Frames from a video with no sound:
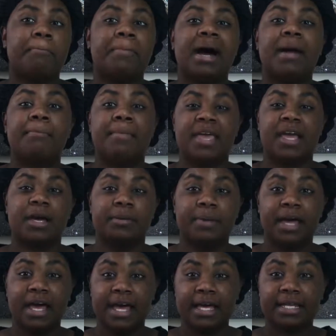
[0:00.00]
my makeup
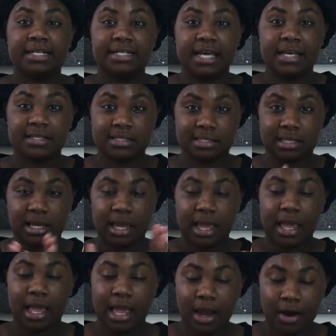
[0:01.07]
desk
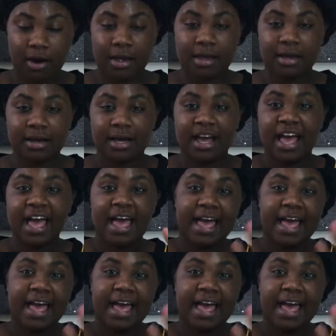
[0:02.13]
area.